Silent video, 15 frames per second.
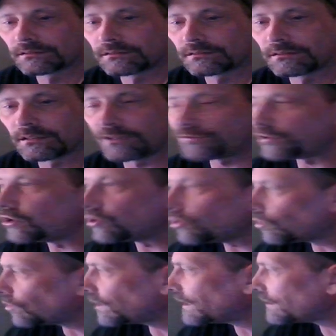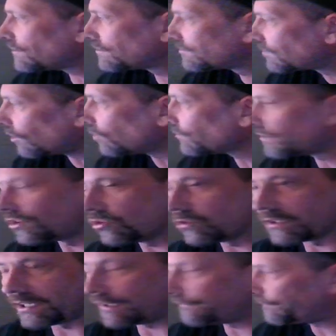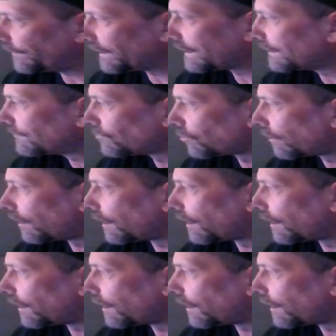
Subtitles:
If you do it, don't do it on fucking Raw.